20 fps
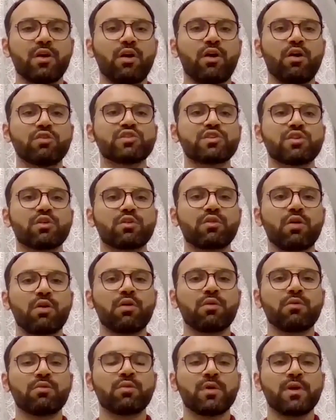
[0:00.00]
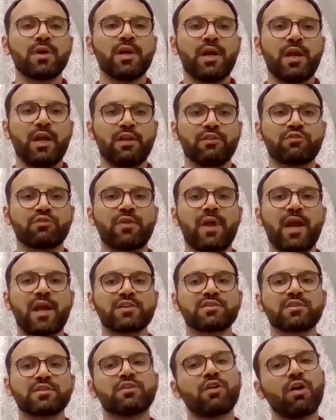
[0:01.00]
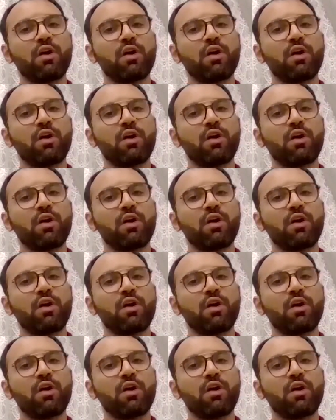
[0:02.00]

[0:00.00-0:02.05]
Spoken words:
also go internationally.